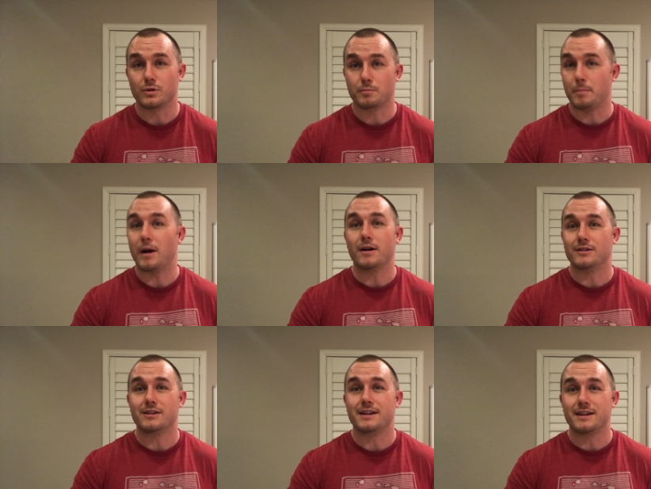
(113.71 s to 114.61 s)
preparing to
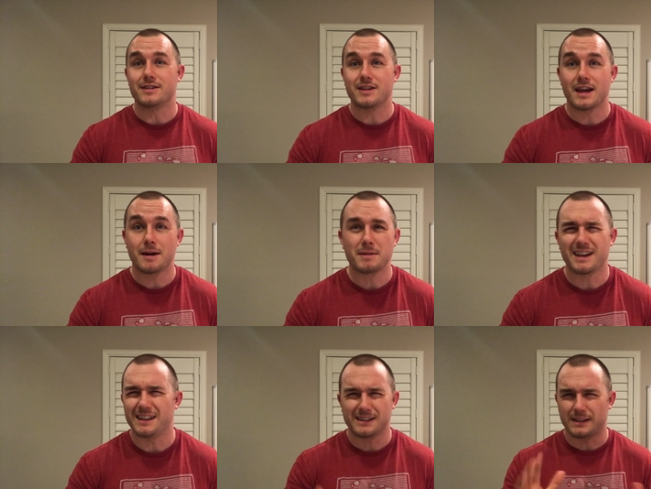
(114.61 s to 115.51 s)
take the exam
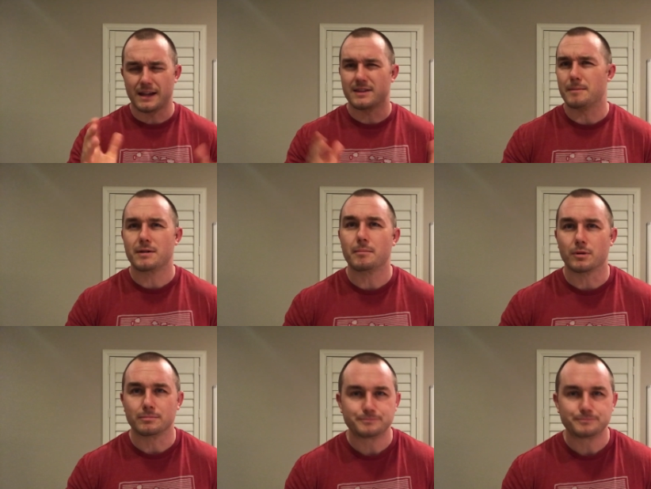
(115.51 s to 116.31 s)
in like September.